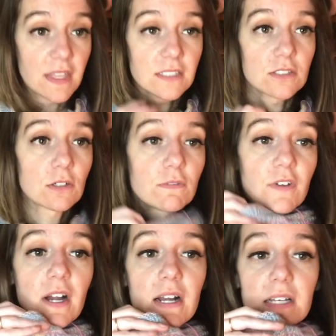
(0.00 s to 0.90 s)
this so
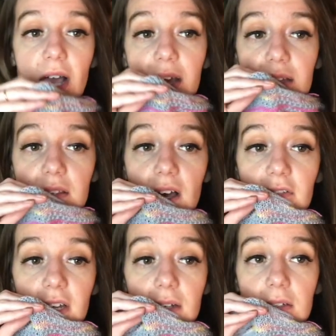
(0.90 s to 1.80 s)
far, I love
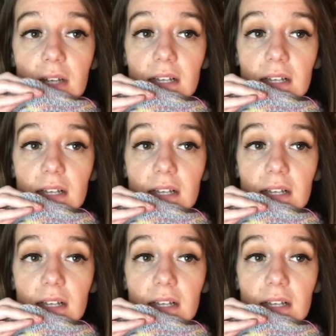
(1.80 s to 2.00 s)
it.